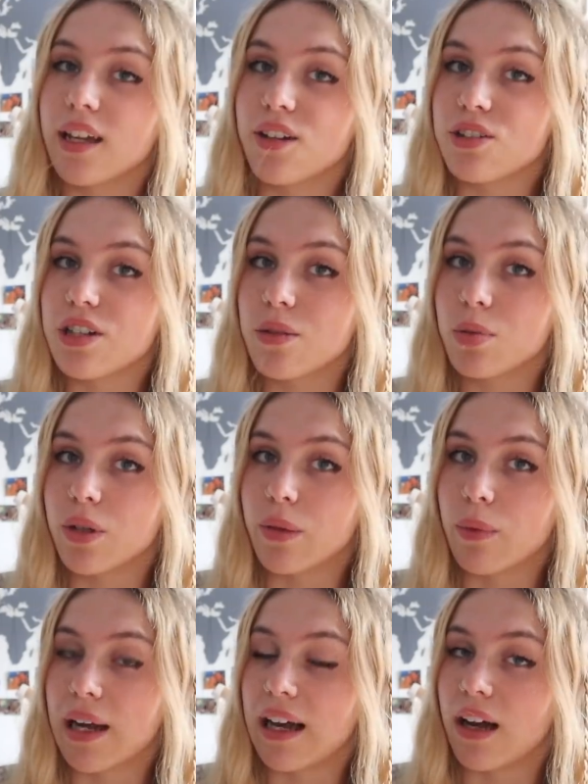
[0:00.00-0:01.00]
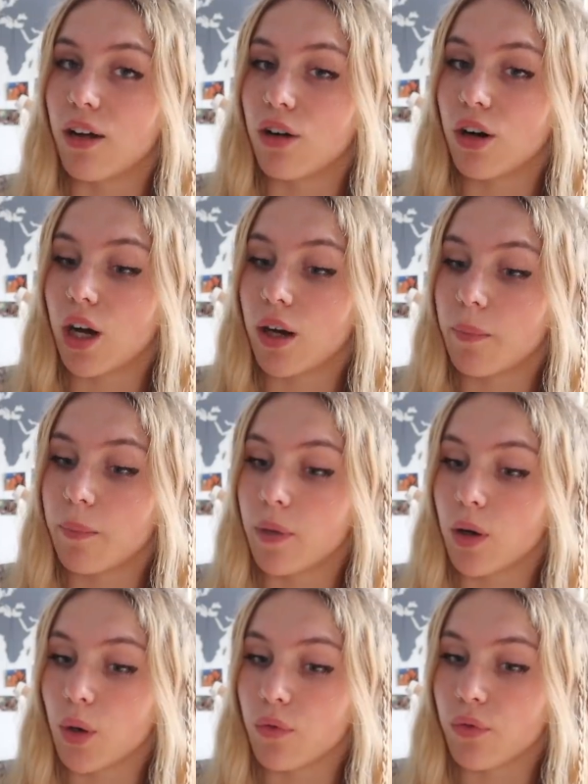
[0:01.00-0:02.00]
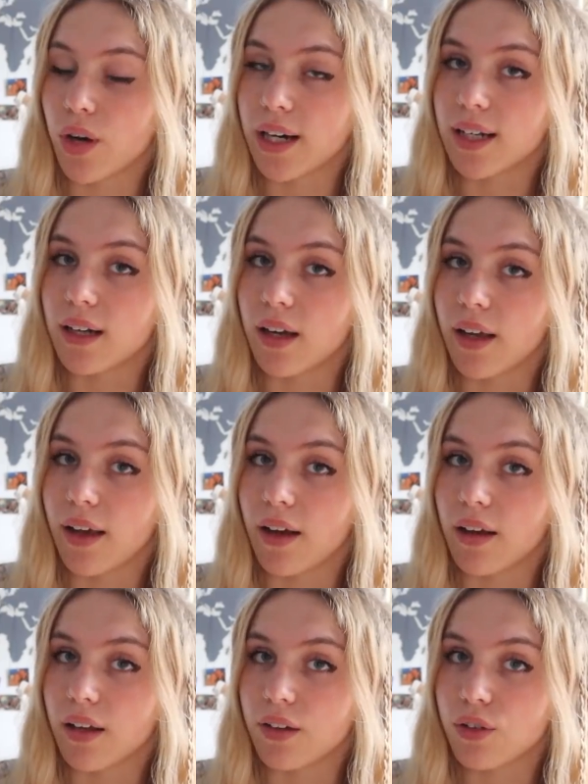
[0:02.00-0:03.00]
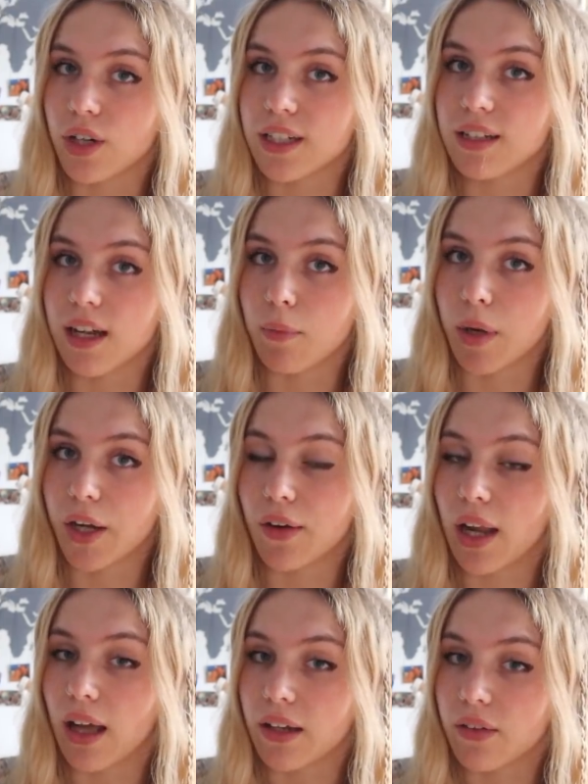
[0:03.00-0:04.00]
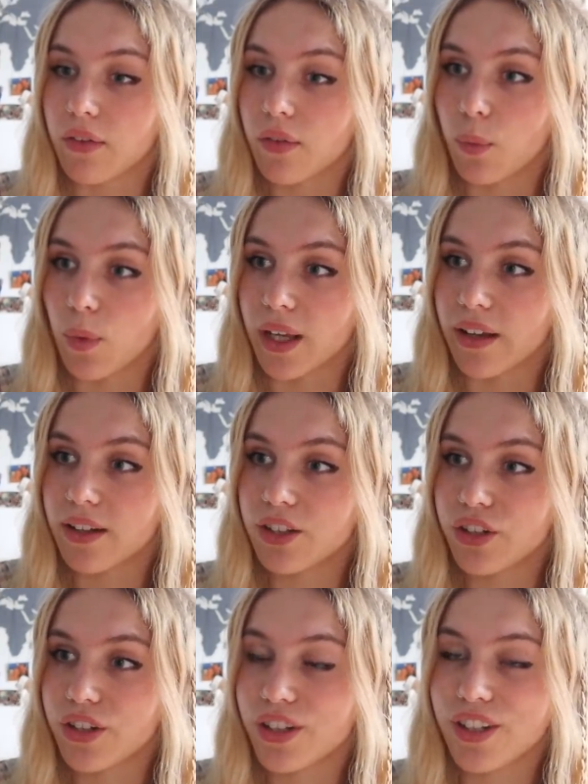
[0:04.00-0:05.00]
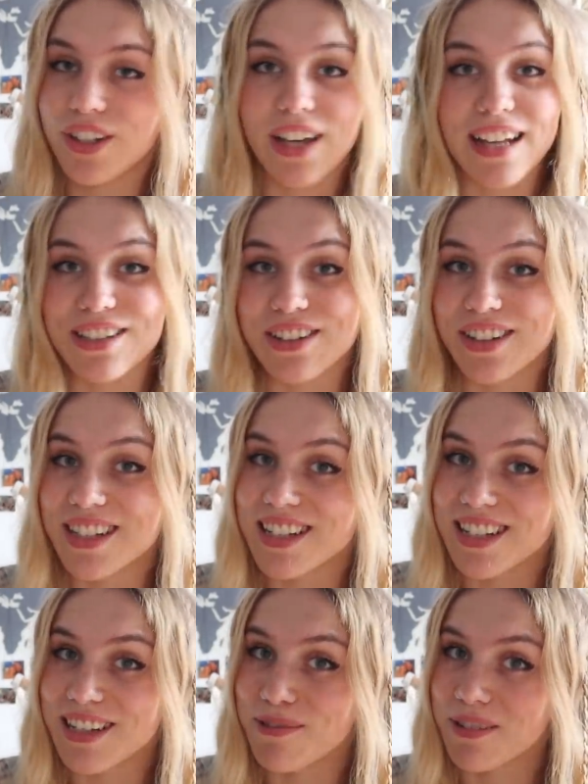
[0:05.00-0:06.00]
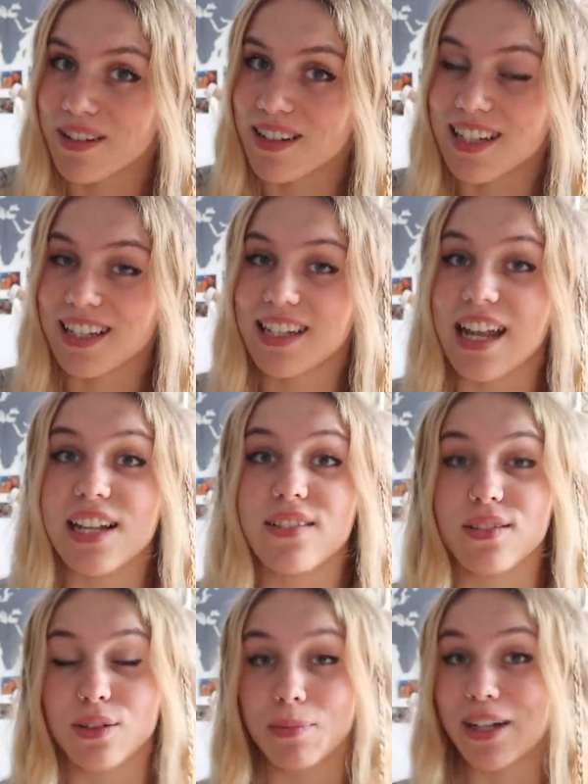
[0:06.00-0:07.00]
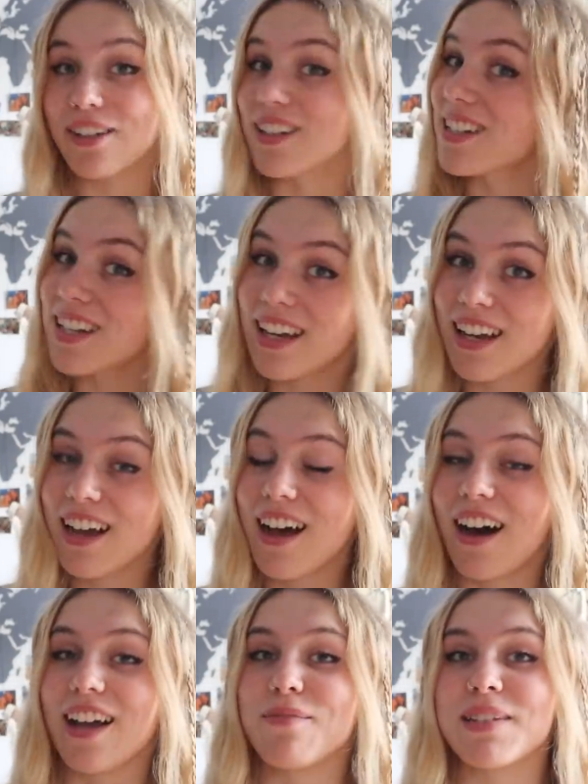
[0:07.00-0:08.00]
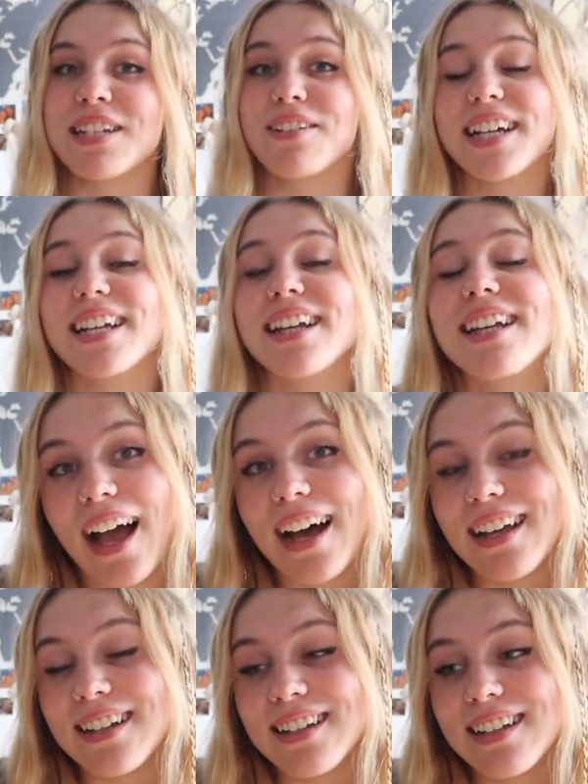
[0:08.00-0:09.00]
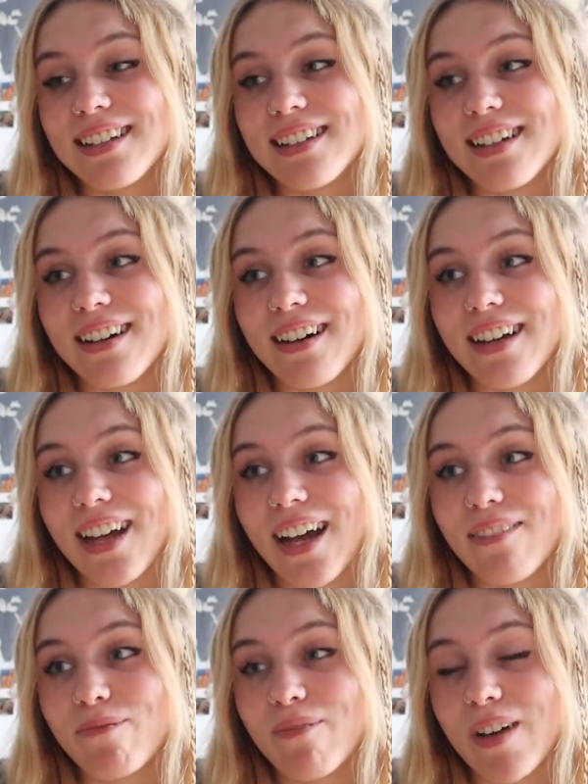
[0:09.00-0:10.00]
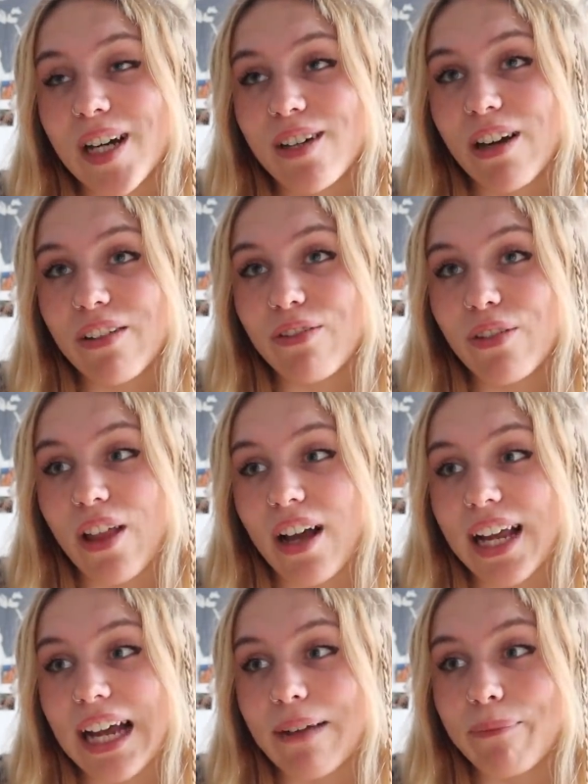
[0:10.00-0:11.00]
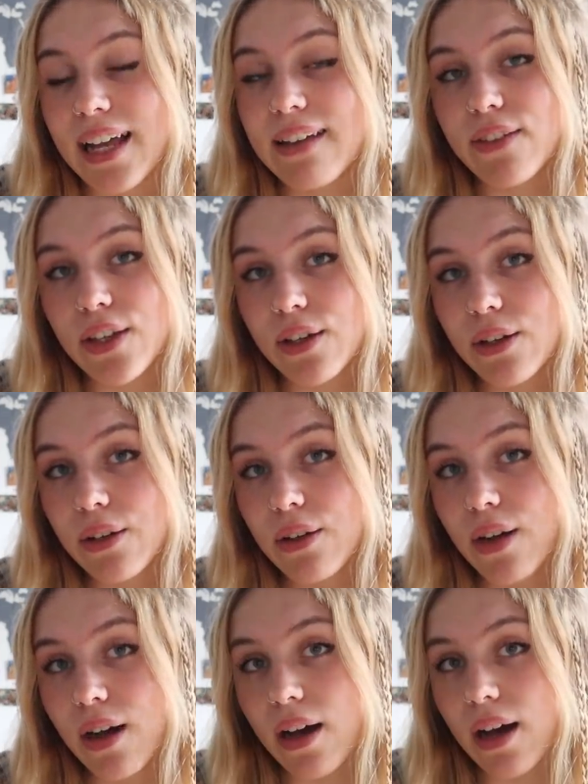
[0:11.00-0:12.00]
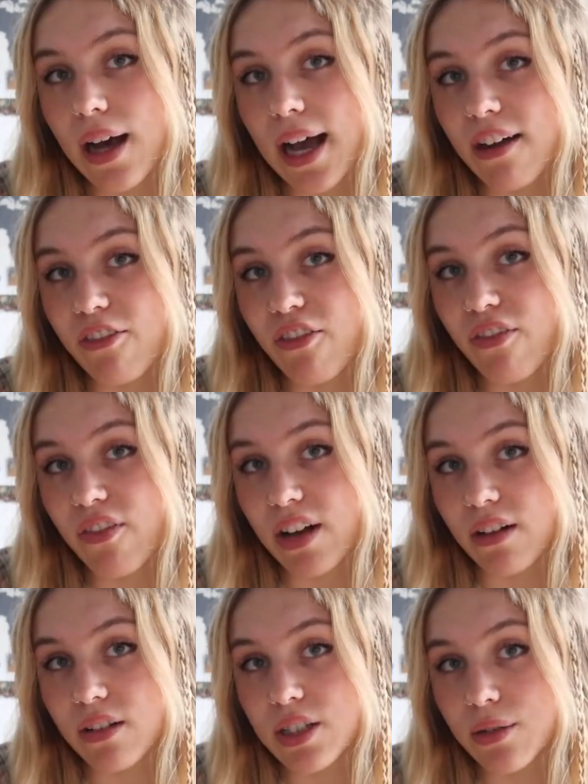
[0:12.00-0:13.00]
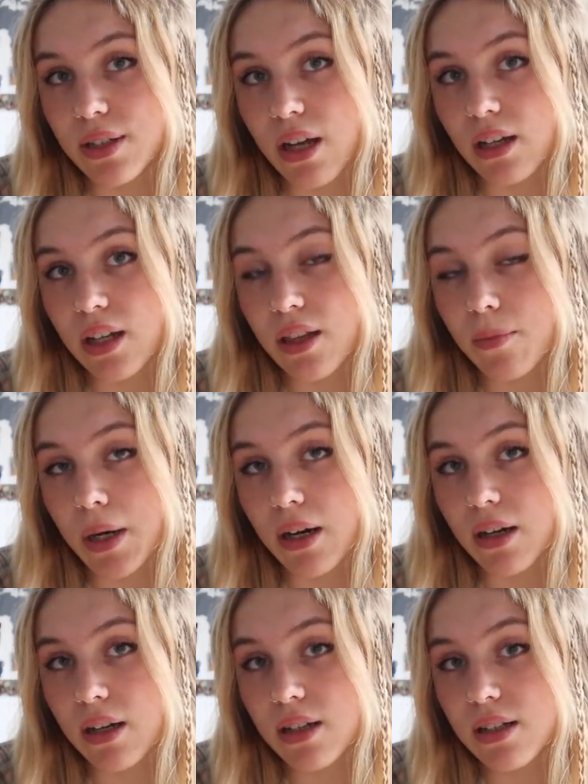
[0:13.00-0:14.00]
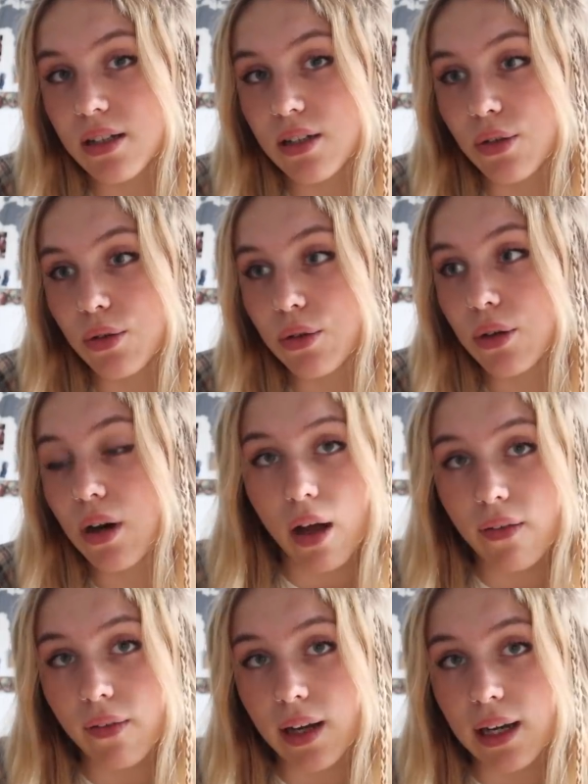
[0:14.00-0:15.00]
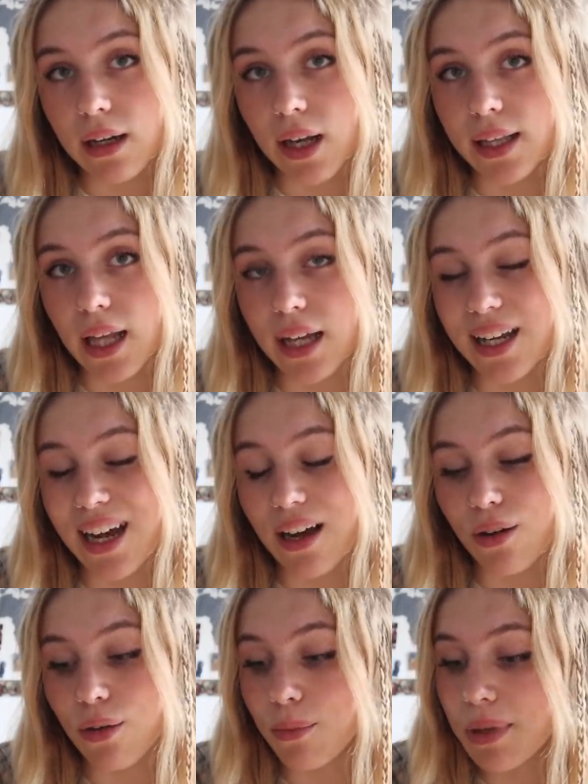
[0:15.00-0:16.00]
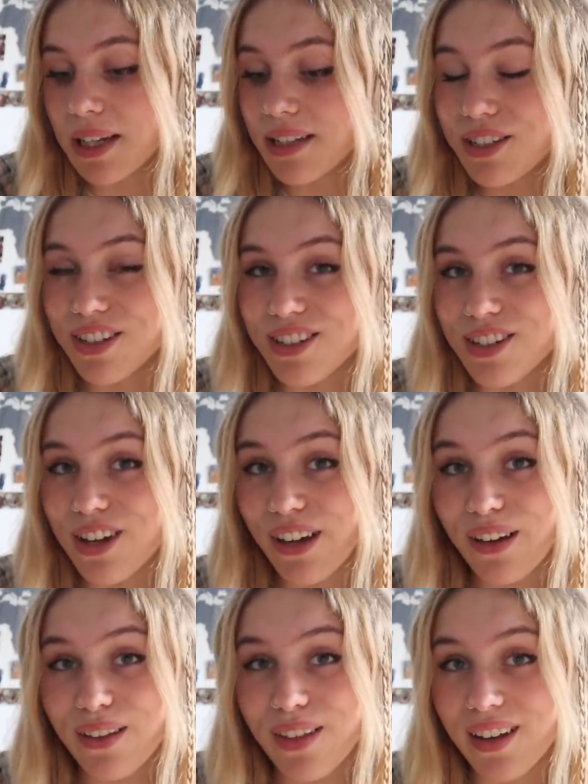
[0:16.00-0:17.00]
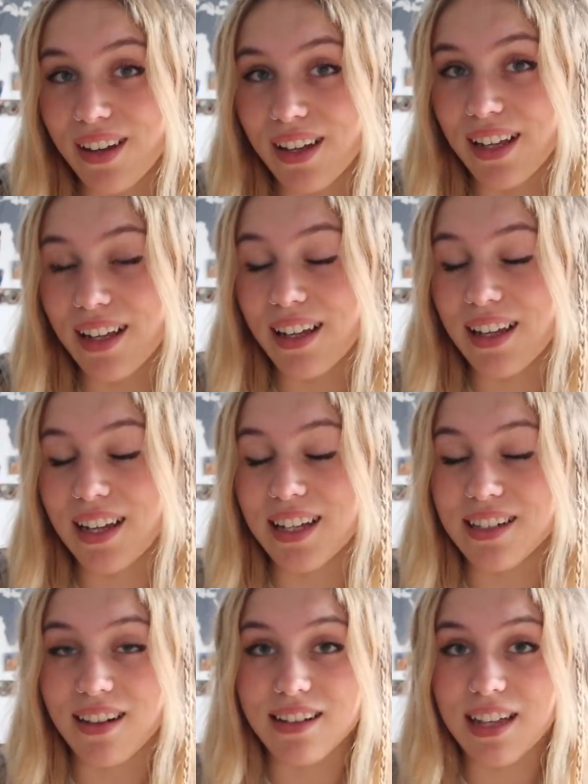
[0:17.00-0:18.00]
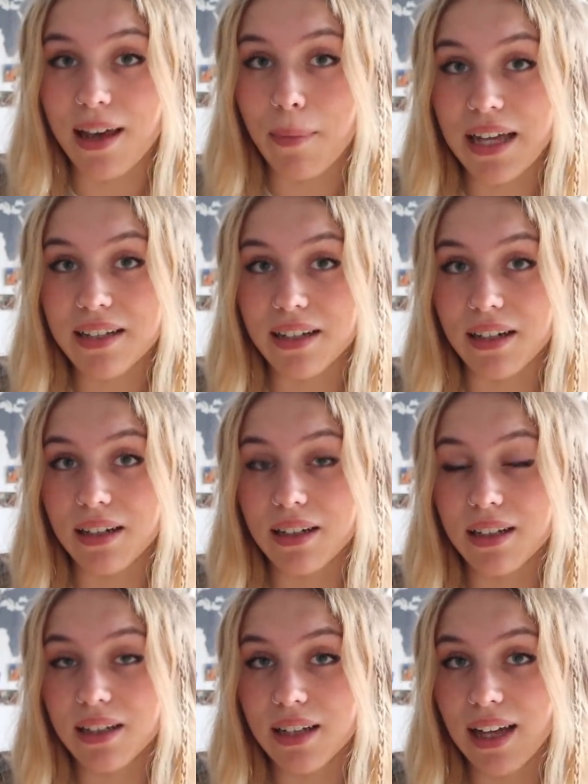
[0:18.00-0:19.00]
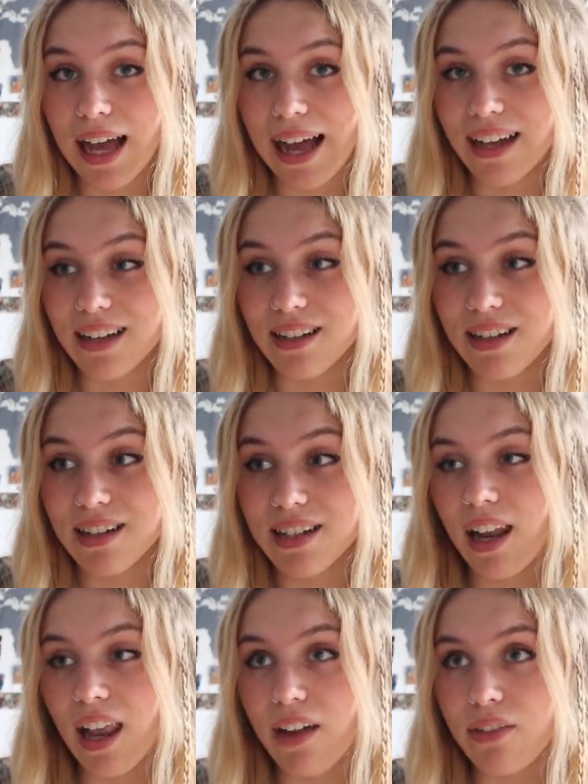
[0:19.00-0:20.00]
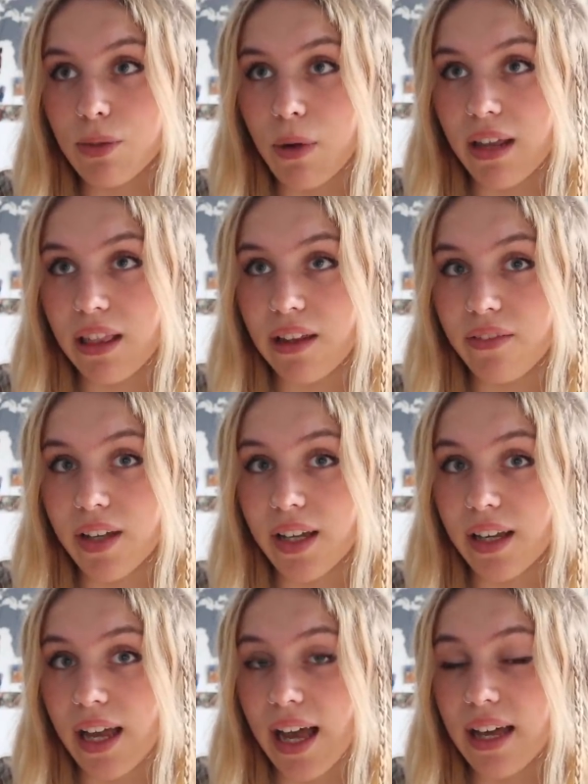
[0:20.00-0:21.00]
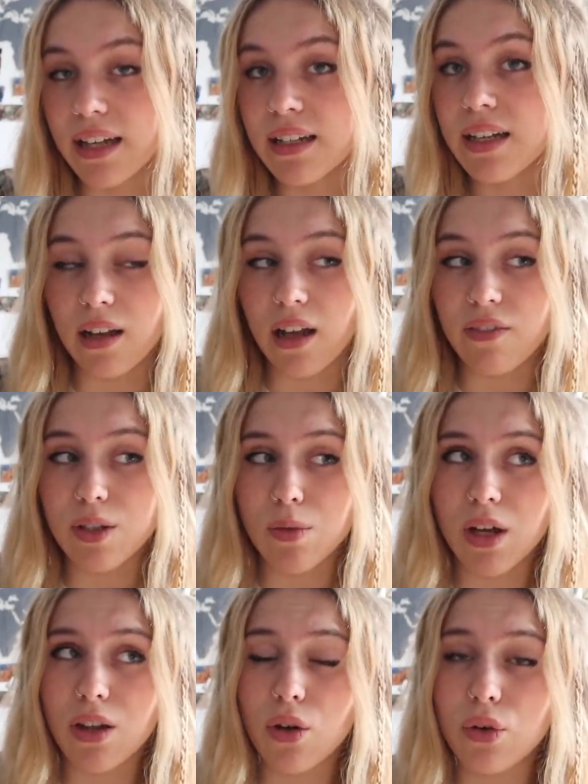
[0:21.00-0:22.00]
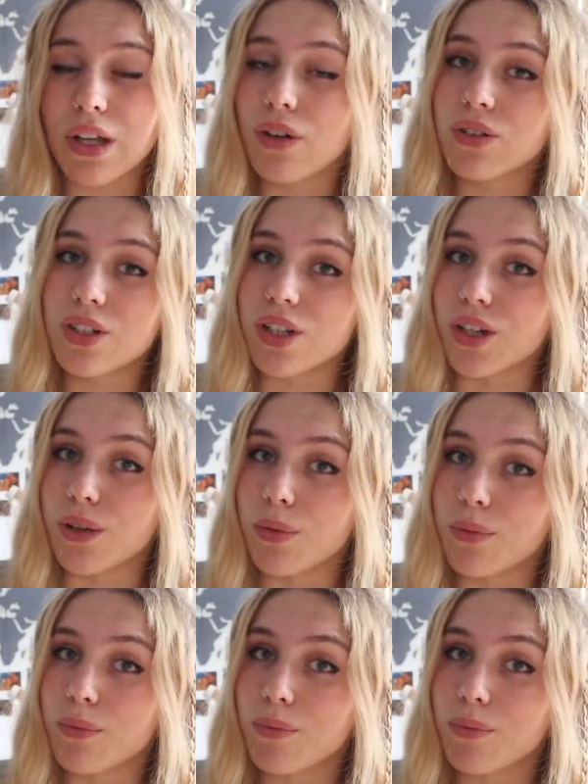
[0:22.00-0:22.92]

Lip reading: It got to the point where on Friday night I tried to take my own life, which, as you can see, wasn't successful, because I'm still here and I am very grateful that I am. If you have felt suicidal in the past or are feeling like that now, please just know that it does get better and life is worth living and life is worth holding on to.